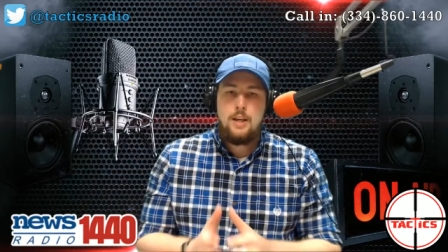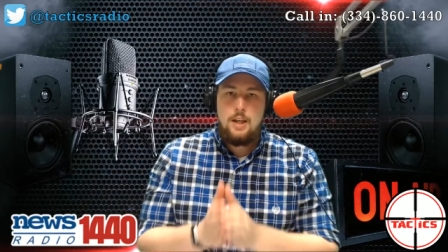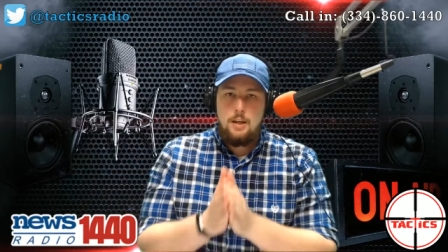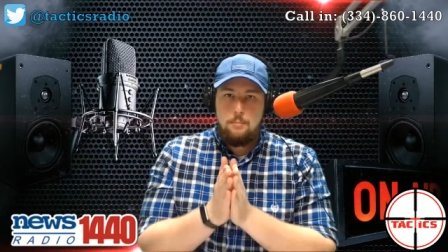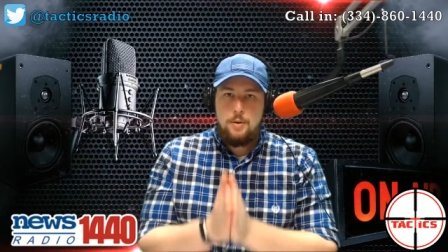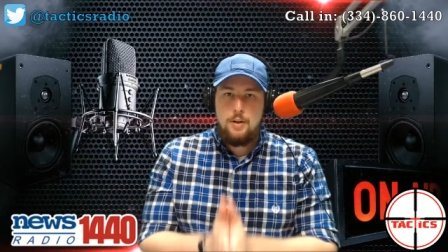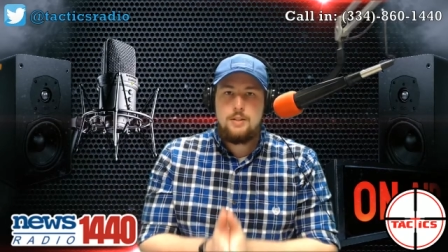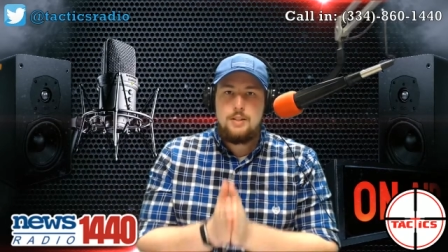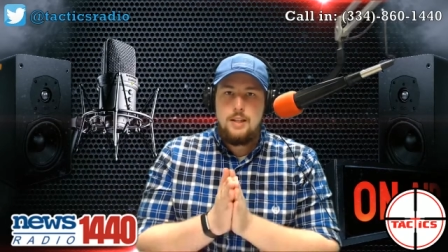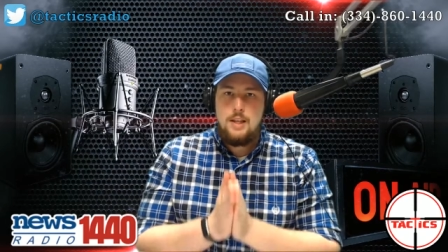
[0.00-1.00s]
It
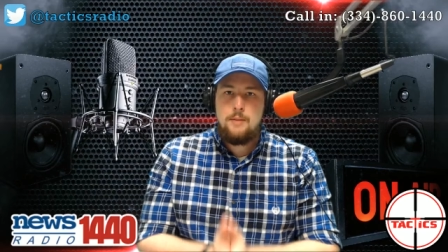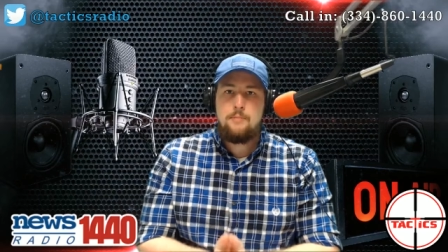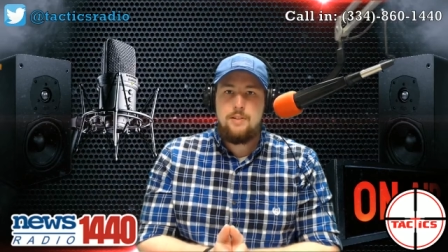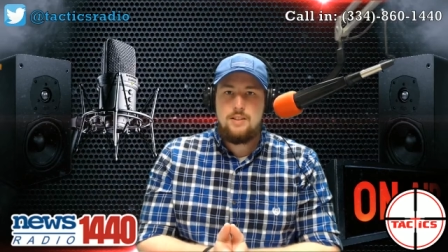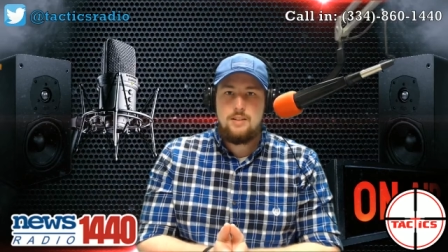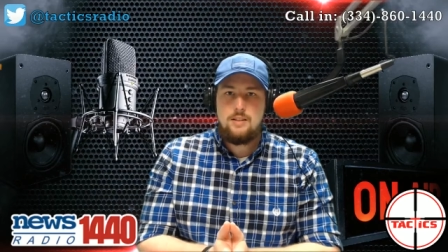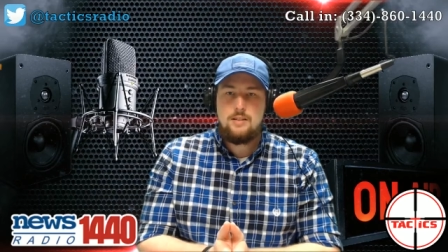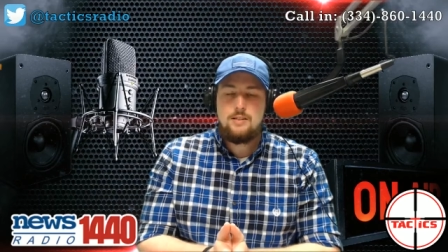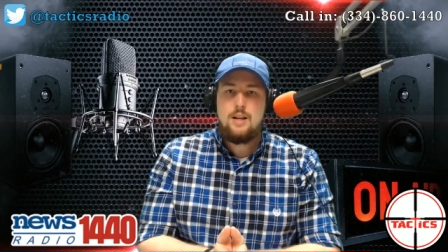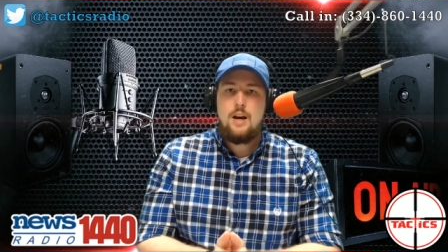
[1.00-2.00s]
puts the
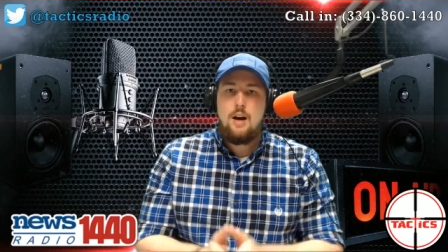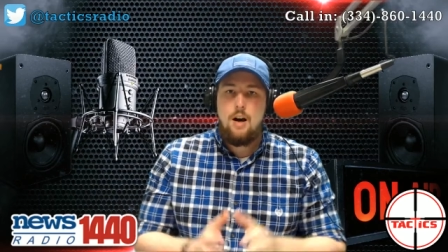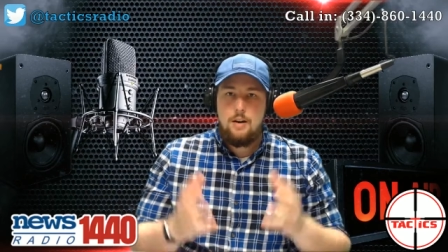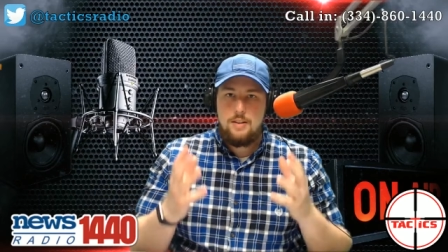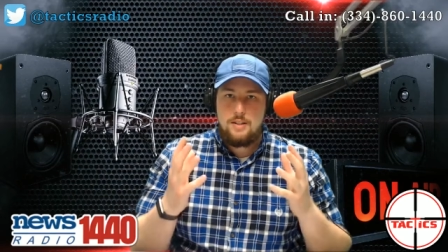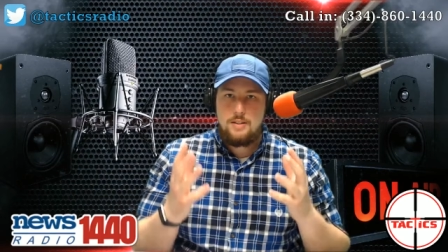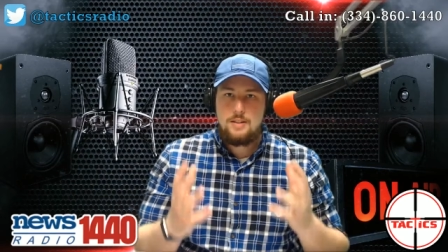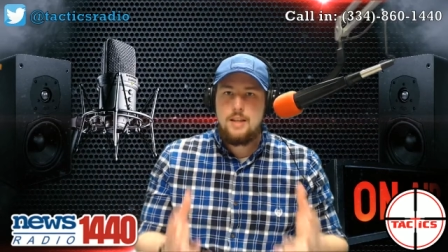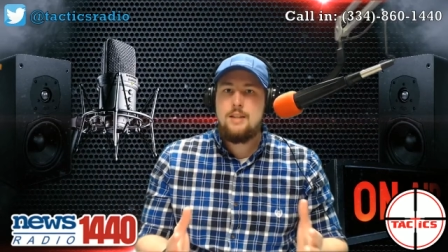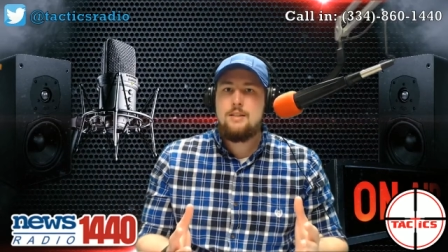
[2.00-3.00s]
emphasis on the
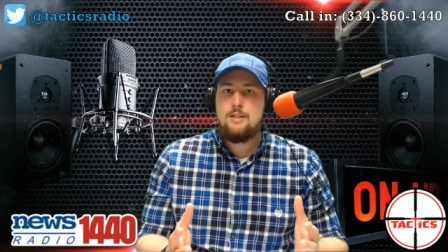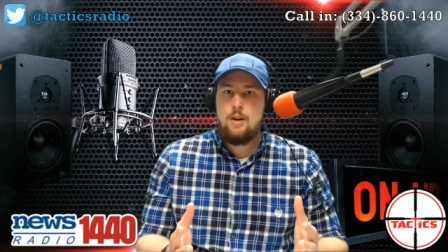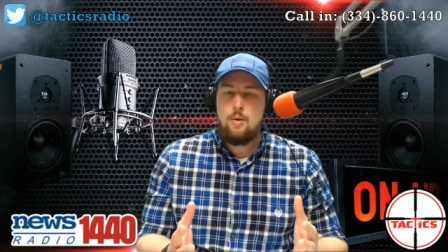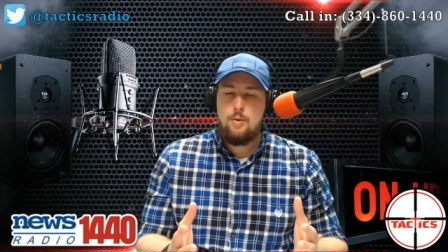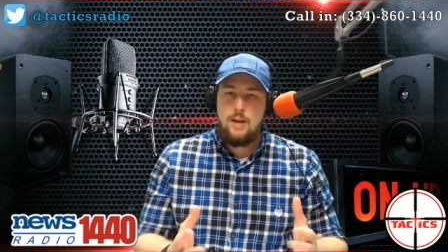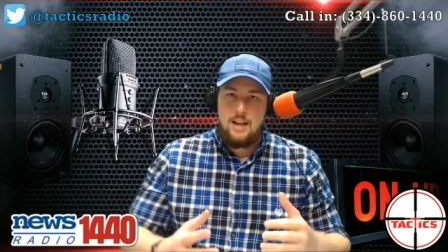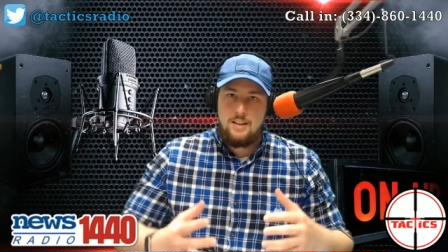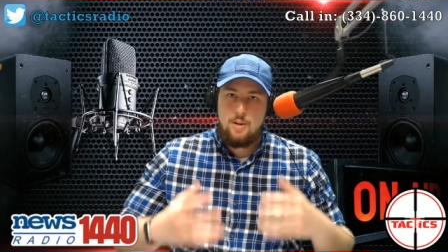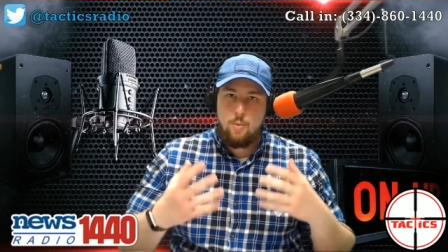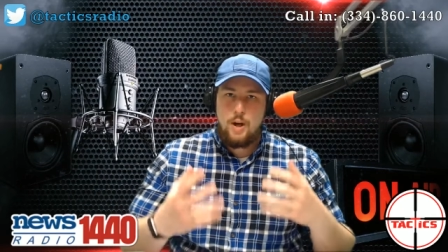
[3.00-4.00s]
skin tone and
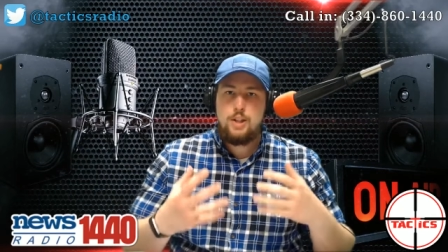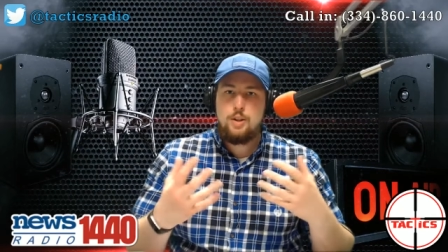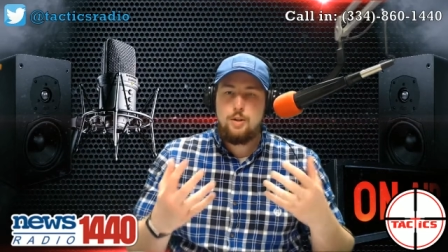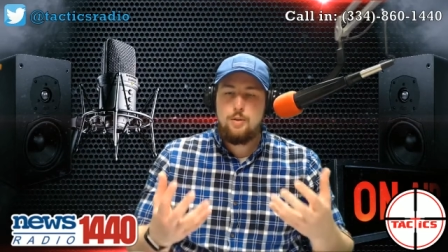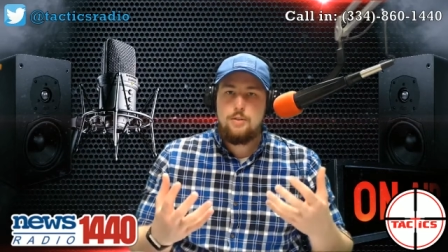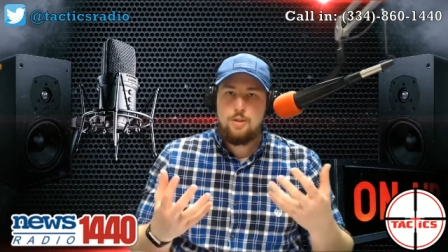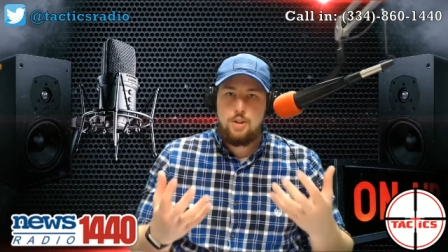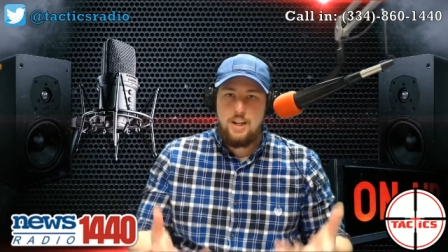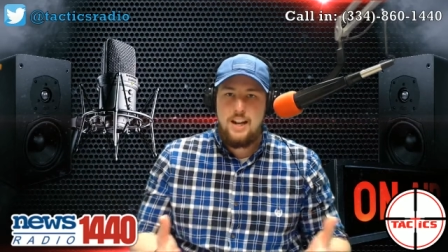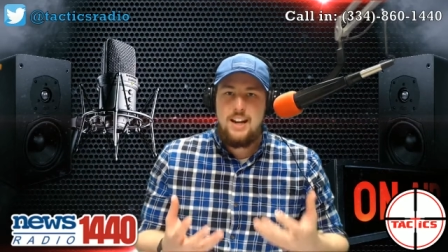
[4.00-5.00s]
the racial
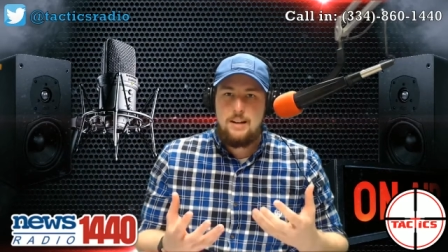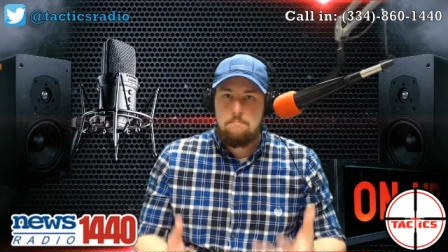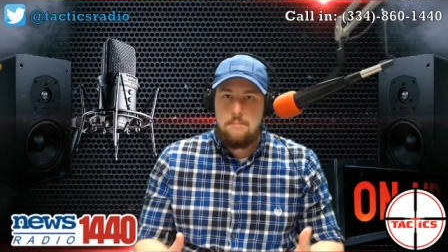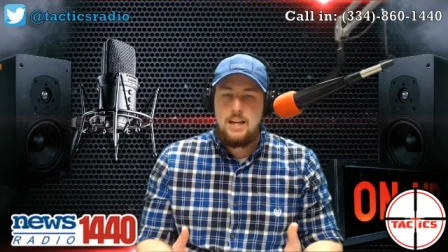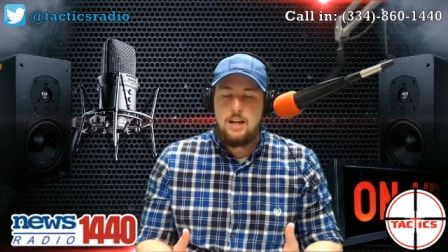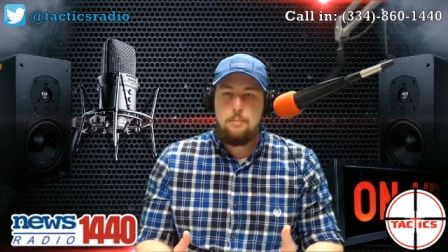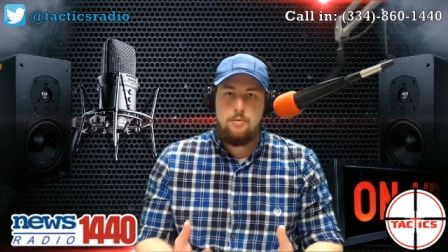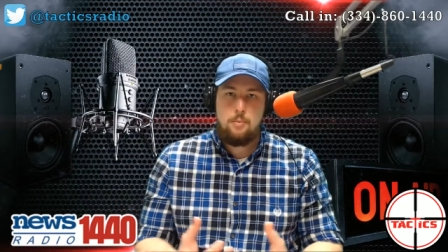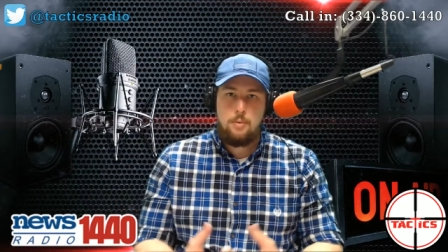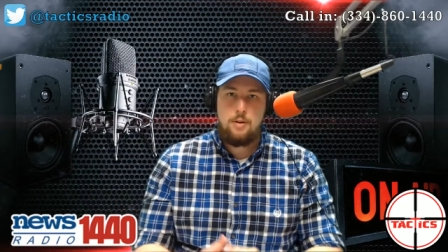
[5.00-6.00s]
genetic makeup
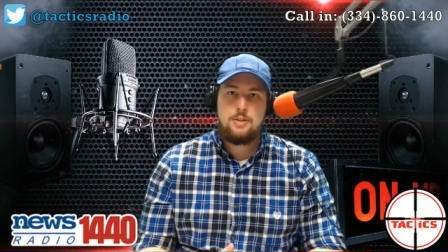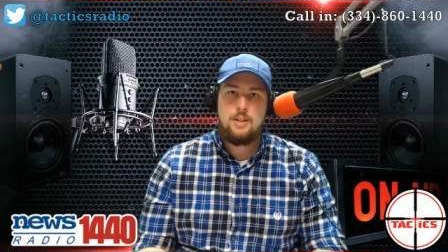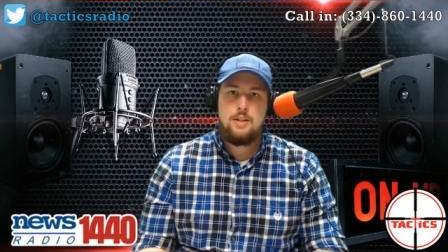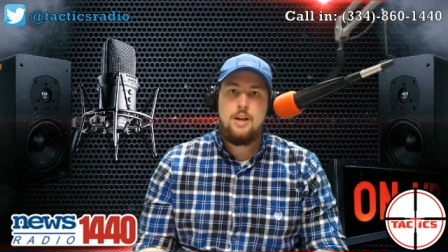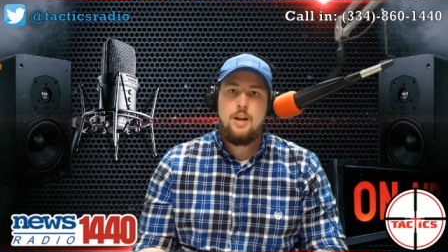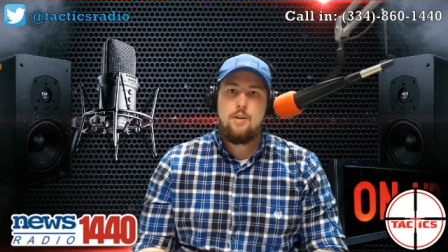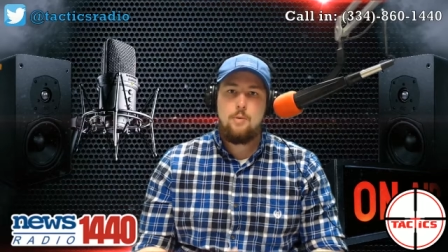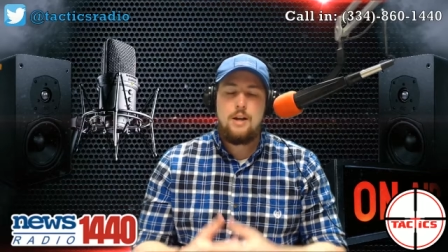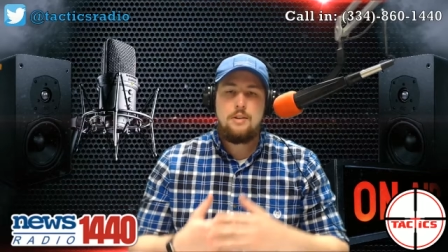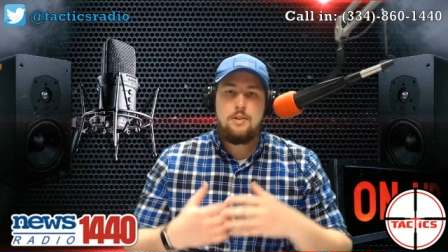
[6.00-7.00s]
of a person
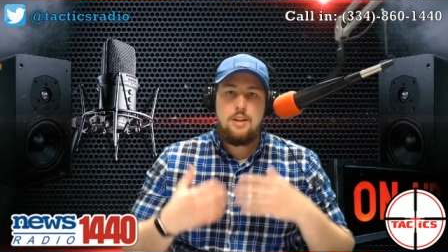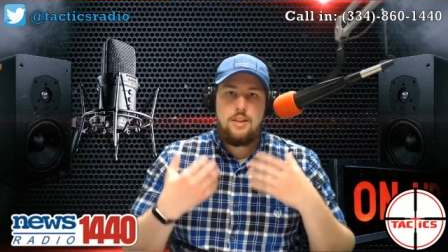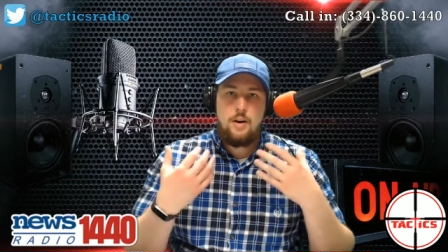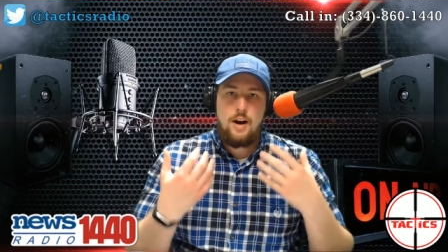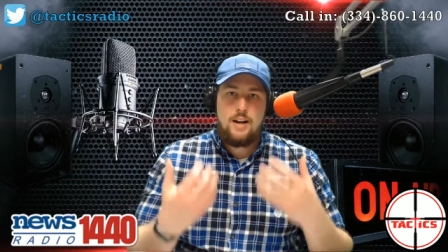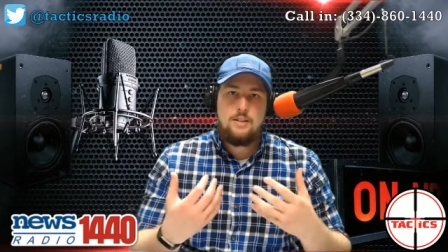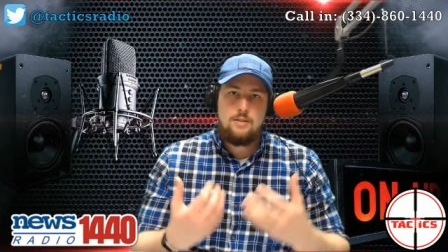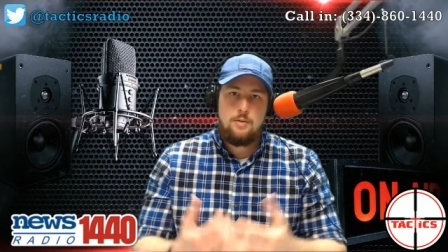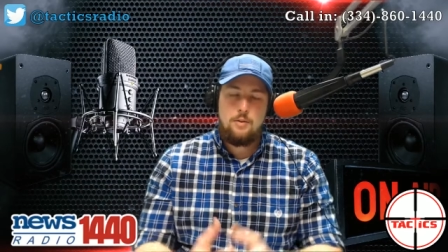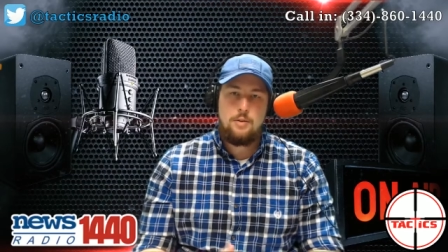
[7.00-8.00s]
rather than their ideas
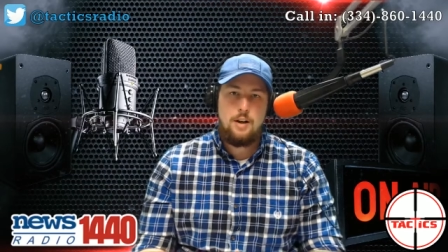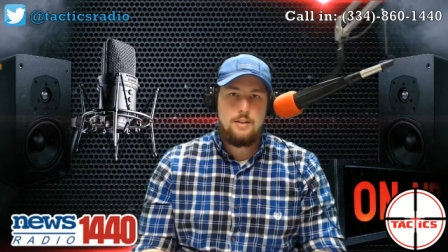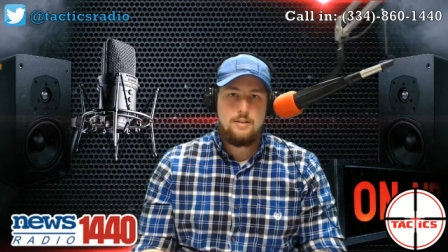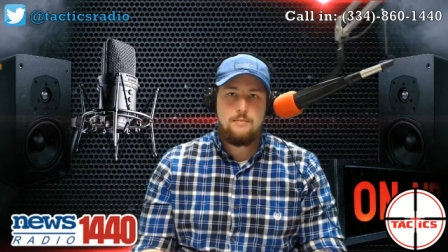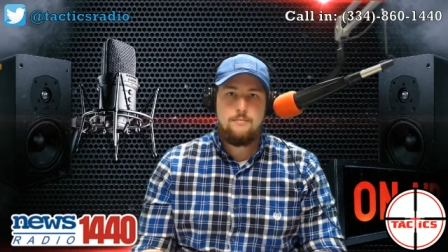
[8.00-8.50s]
or their thoughts.